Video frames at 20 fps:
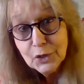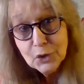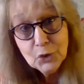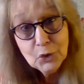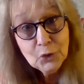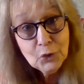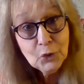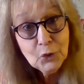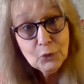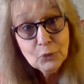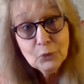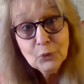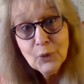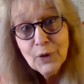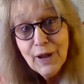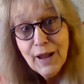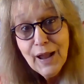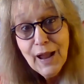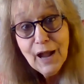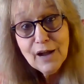You
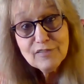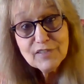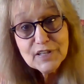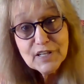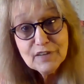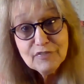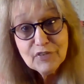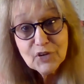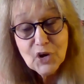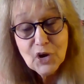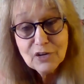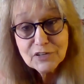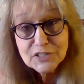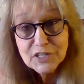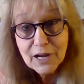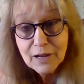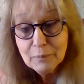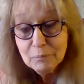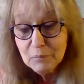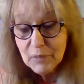have a difficult
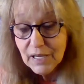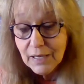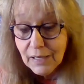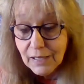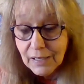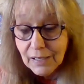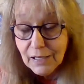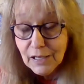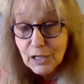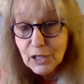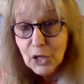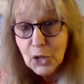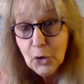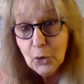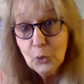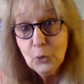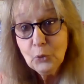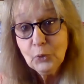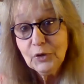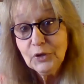time being
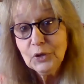alone.